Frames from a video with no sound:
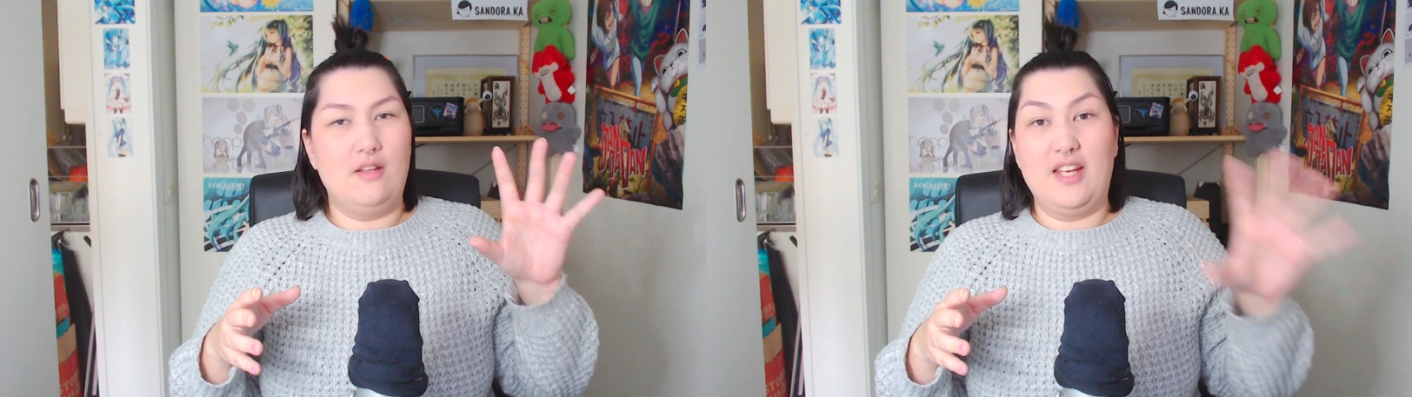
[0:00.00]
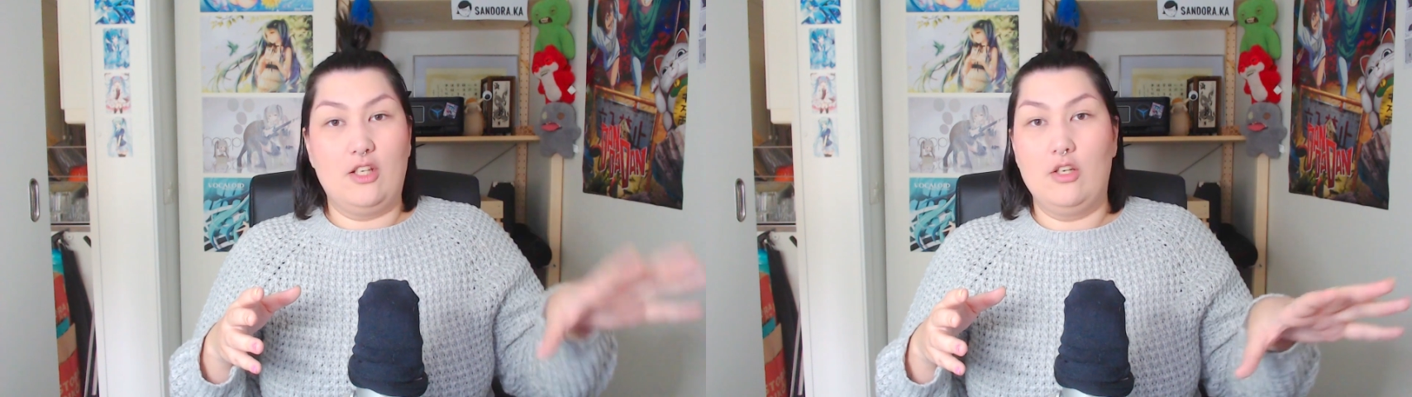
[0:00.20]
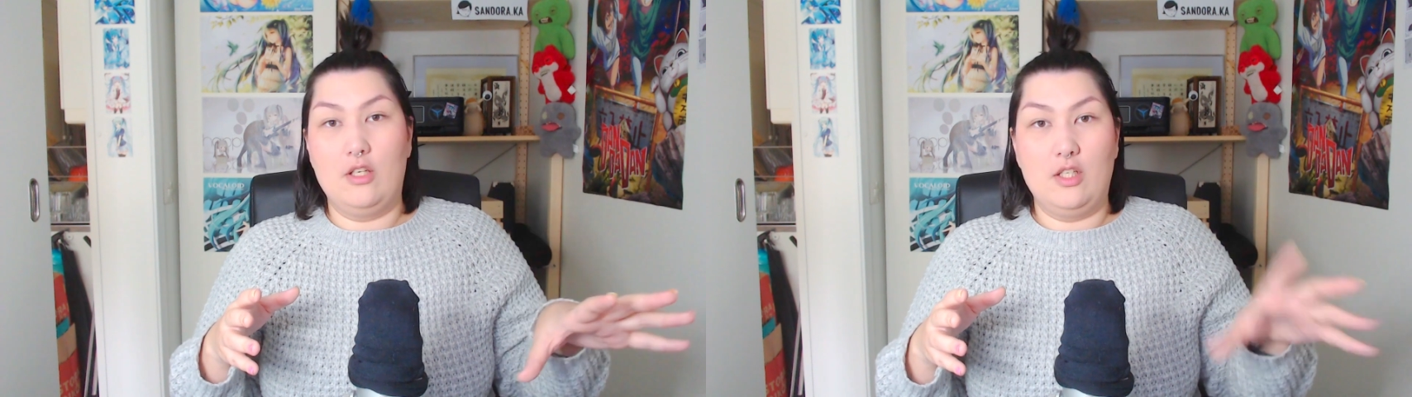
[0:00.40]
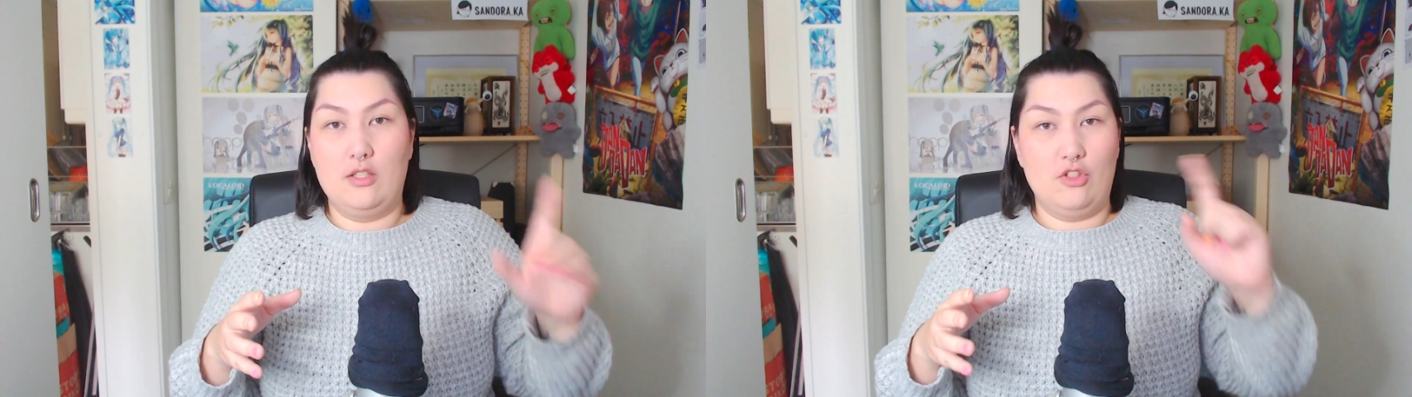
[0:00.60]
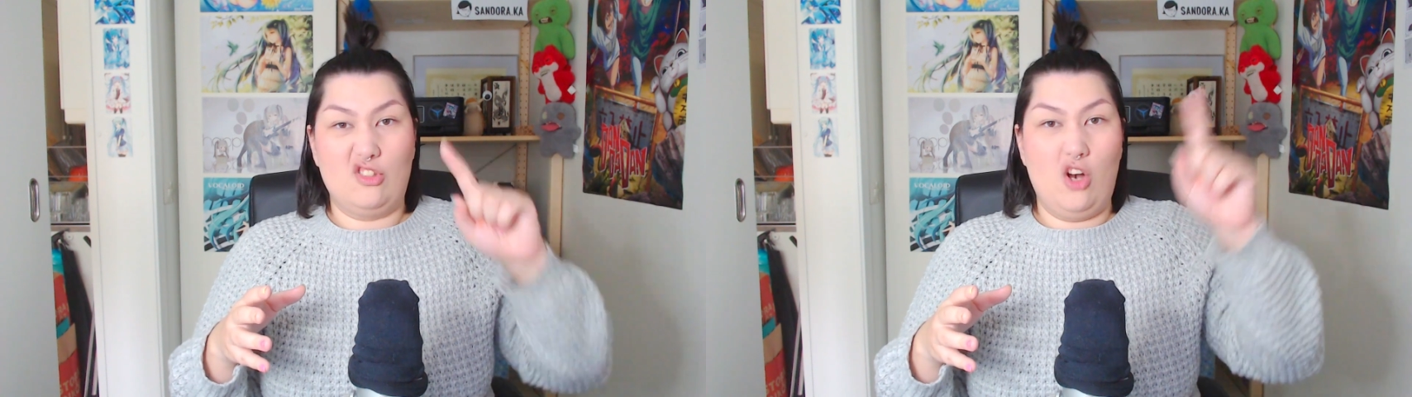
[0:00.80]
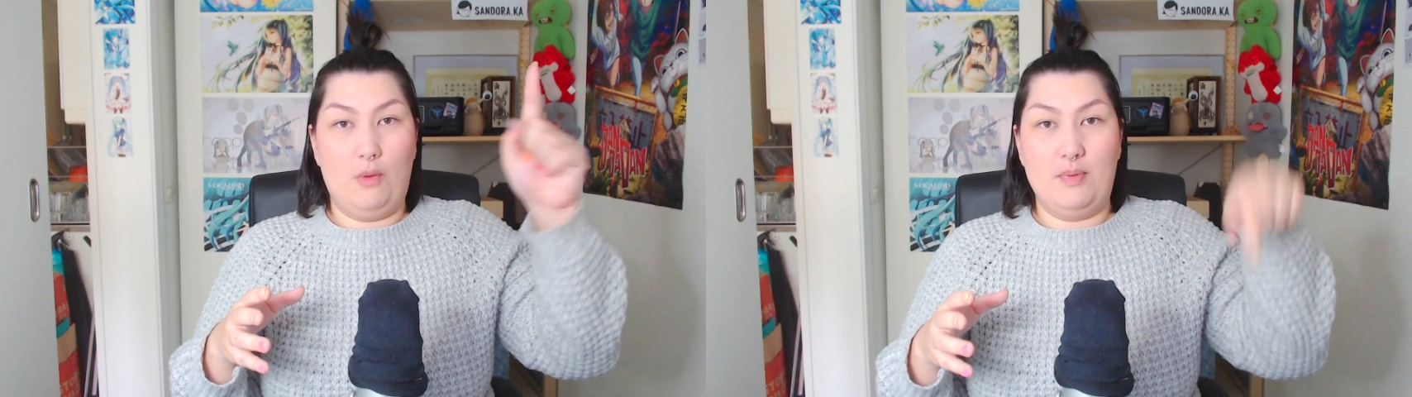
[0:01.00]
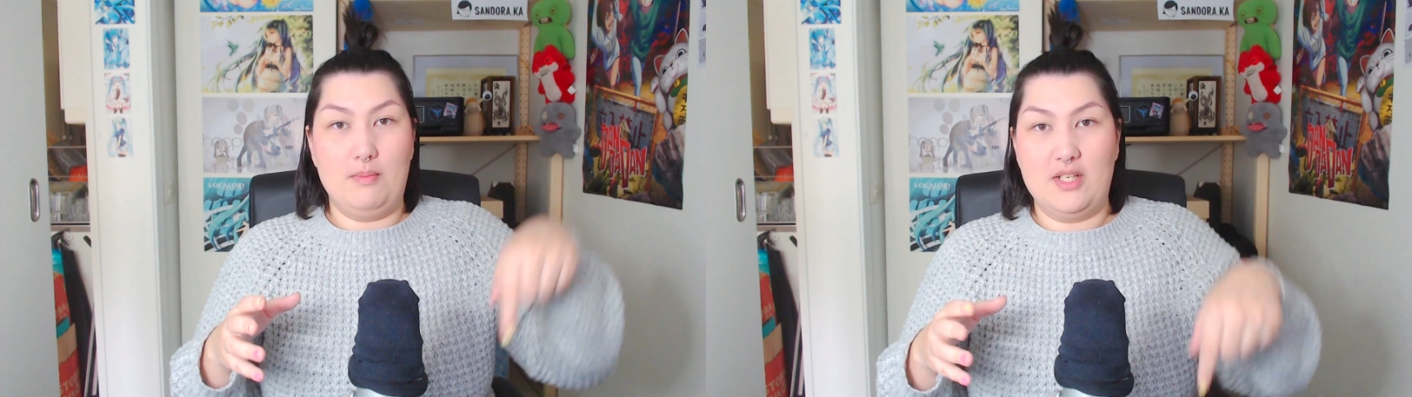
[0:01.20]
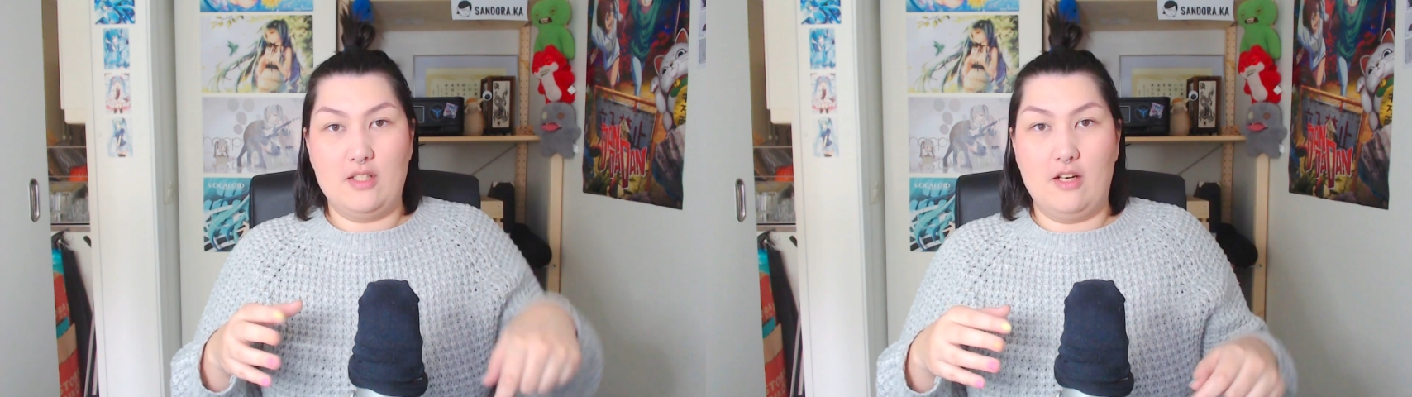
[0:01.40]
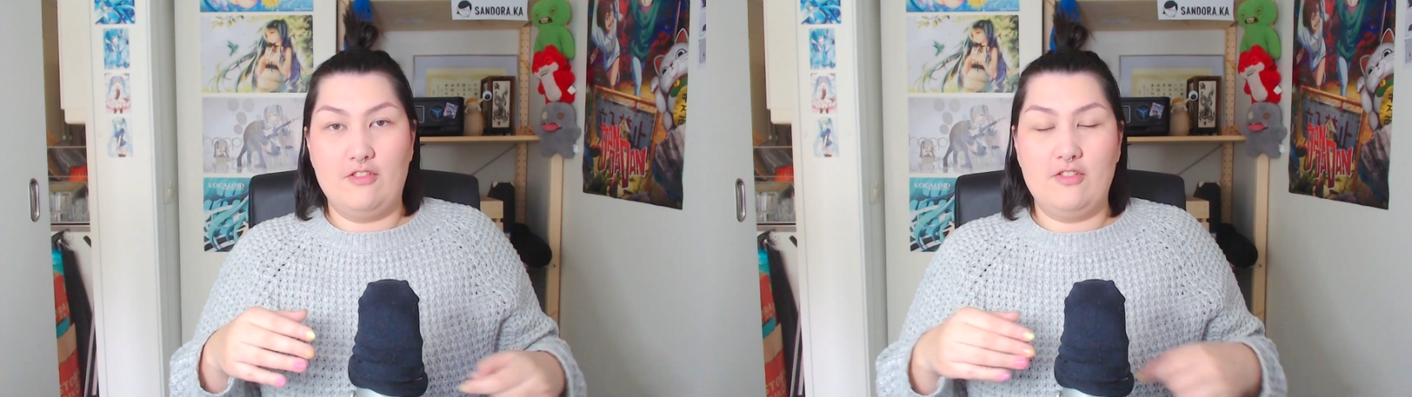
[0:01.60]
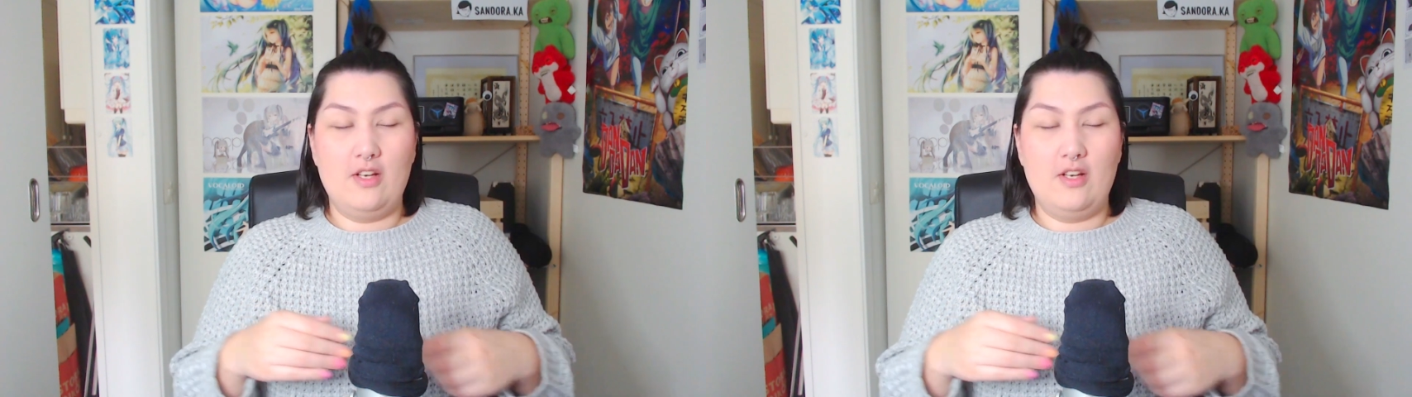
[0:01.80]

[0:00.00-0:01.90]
they could just copy my stuff.